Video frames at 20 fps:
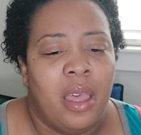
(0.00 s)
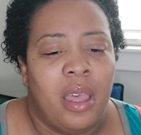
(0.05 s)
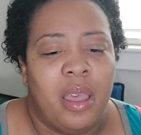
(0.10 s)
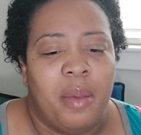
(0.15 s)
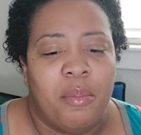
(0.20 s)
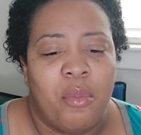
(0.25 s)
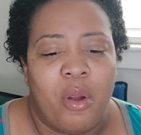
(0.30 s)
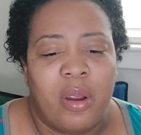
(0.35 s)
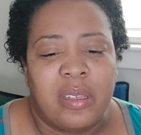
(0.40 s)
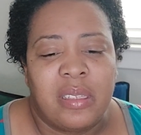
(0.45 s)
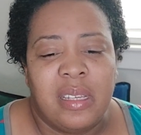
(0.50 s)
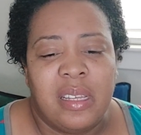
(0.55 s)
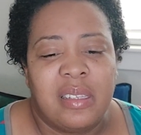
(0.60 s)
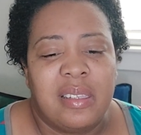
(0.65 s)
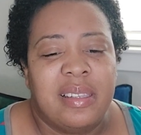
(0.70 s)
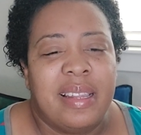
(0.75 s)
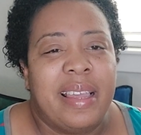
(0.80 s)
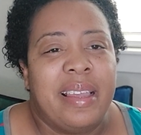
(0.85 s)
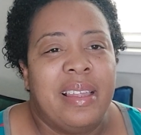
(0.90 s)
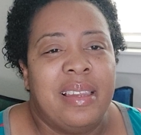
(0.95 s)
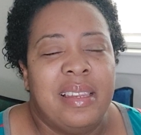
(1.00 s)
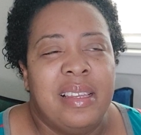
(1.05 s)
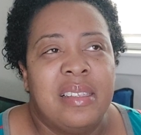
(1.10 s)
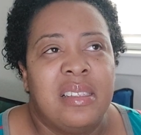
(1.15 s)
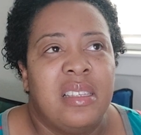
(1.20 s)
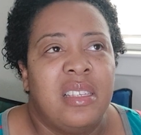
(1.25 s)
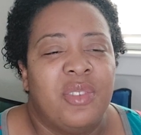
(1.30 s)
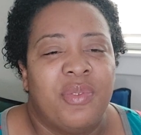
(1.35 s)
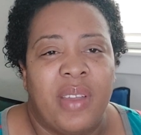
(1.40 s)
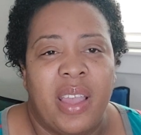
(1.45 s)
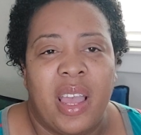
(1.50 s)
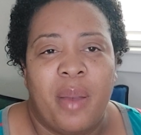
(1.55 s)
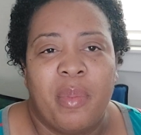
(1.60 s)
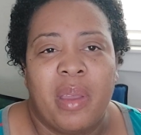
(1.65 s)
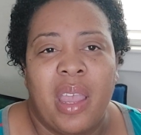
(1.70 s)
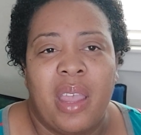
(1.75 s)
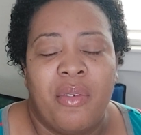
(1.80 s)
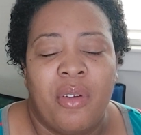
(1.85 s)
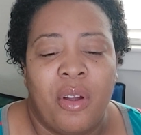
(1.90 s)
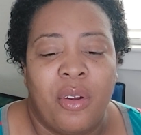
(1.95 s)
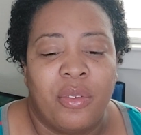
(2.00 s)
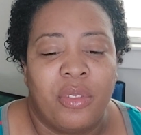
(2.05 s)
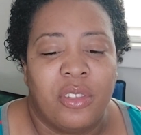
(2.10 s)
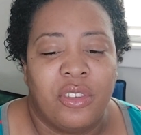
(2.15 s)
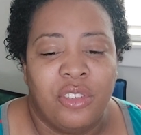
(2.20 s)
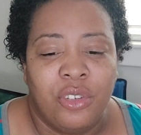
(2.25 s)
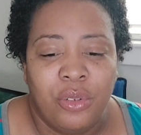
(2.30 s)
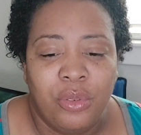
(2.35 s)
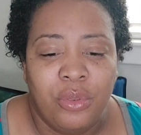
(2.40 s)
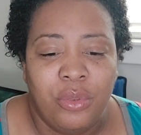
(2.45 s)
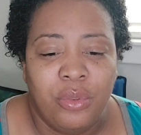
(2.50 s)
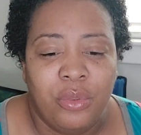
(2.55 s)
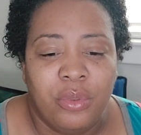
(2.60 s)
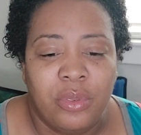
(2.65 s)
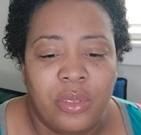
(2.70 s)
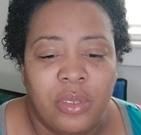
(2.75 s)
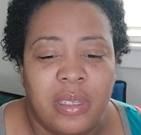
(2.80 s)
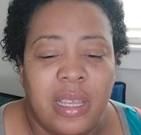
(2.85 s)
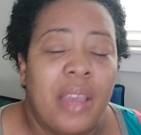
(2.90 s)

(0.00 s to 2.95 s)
And Mark says Lindsay's fam gave him the tools